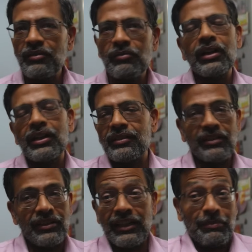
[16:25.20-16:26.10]
but
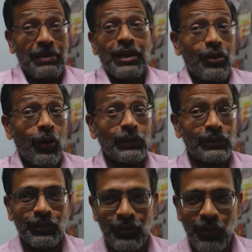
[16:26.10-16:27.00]
it may
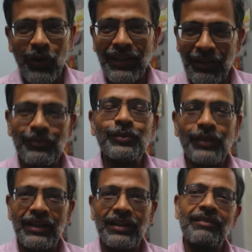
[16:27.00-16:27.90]
also not have.
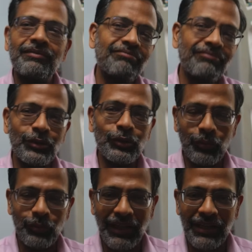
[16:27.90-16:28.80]
And
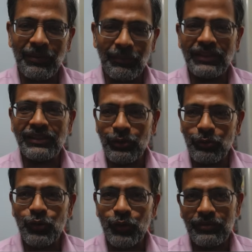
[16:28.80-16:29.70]
so that is something that
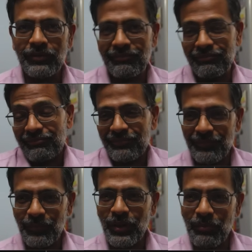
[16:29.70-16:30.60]
you should
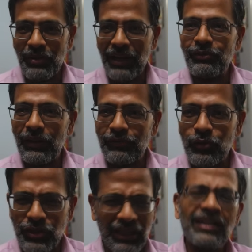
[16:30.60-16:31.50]
be brave enough
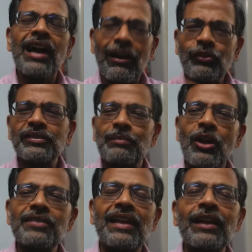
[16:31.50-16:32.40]
to check. Of course, I'm
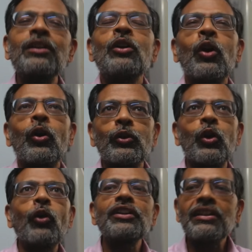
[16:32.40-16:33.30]
not saying
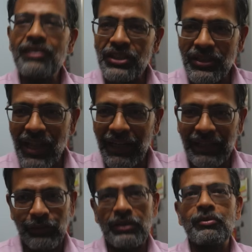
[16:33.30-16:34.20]
don't invest in
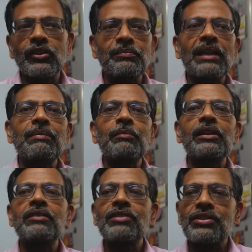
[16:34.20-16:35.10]
direct equity, because many
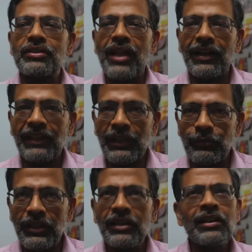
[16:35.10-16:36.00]
people invest in direct
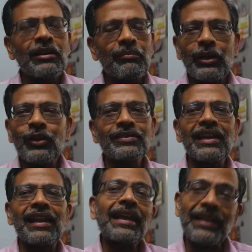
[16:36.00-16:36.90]
equity because
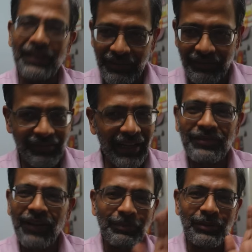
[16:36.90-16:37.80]
they like it.
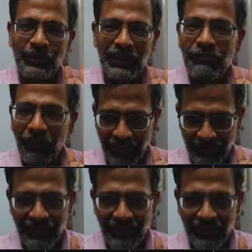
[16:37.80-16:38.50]
That's absolutely fine.